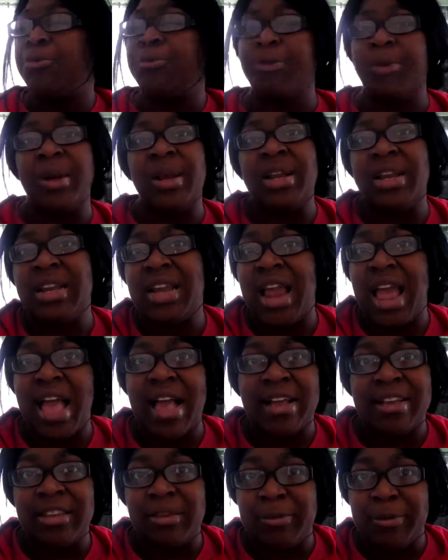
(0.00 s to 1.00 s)
written
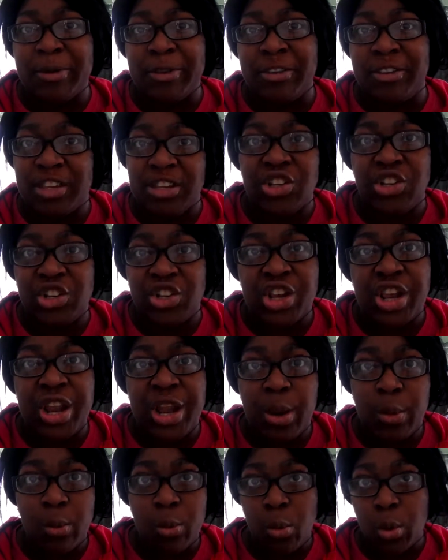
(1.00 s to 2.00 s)
exposition
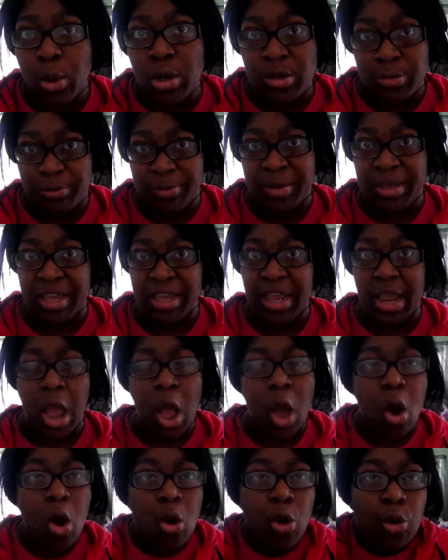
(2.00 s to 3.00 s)
would be
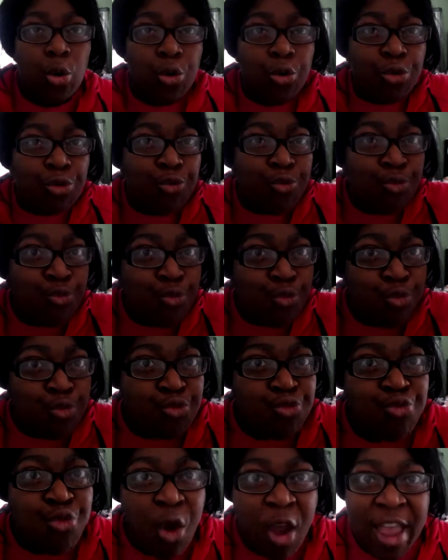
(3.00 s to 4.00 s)

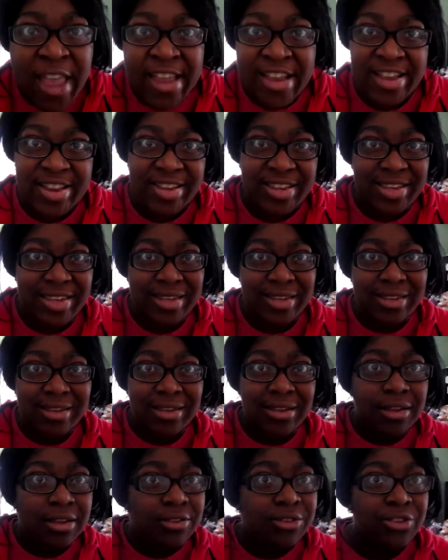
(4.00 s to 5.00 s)
great
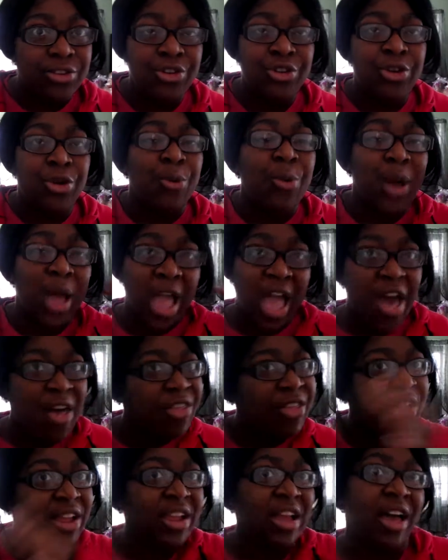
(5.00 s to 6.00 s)
to know how
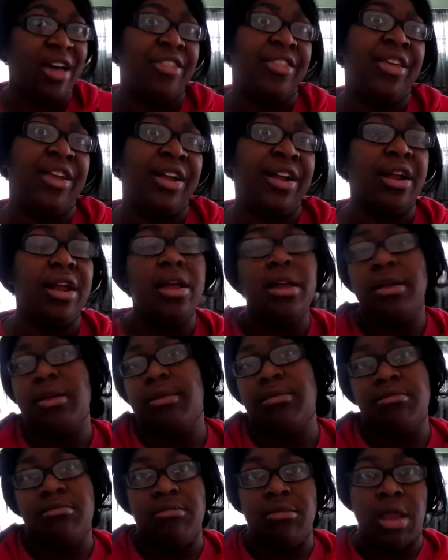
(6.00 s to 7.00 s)
they got there.
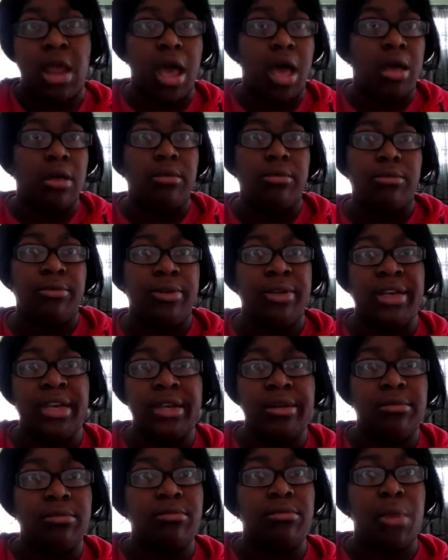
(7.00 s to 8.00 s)
Nah, we
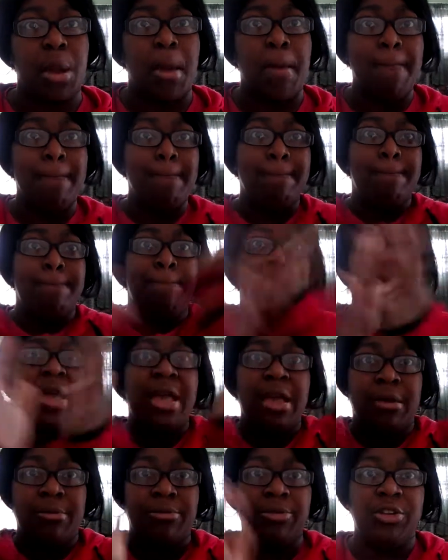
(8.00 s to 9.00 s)
get,
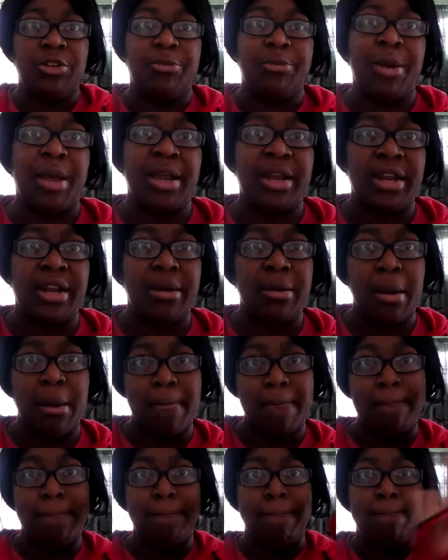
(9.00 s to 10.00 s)
bam, she's pregnant,
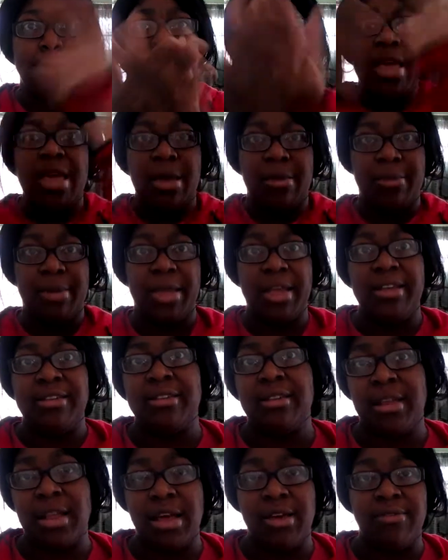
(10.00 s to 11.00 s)
bam, he's
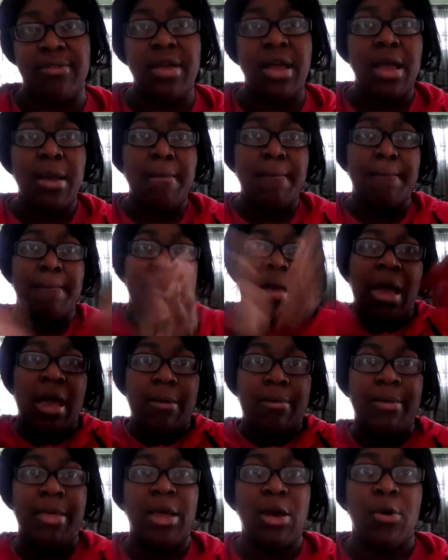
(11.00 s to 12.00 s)
in love,
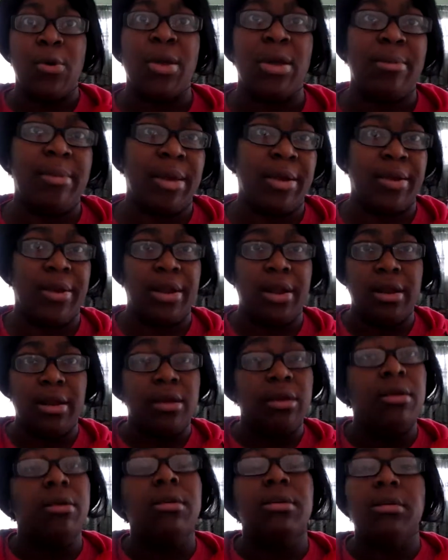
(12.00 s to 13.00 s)
bam, they go get married.
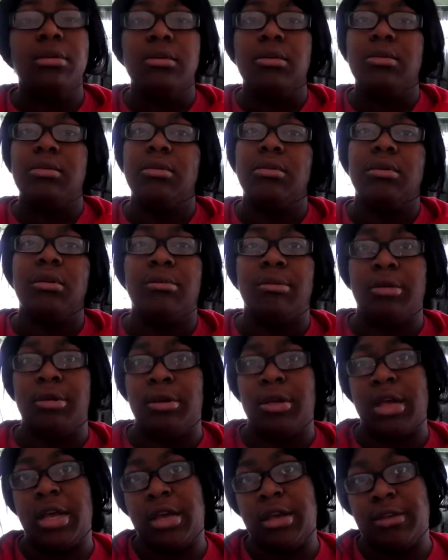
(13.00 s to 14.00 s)
Come
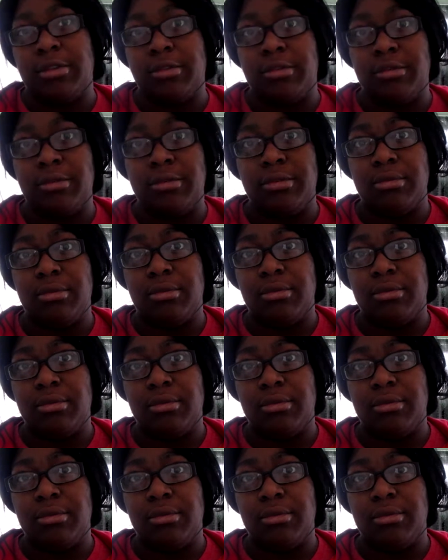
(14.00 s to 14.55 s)
on, guys.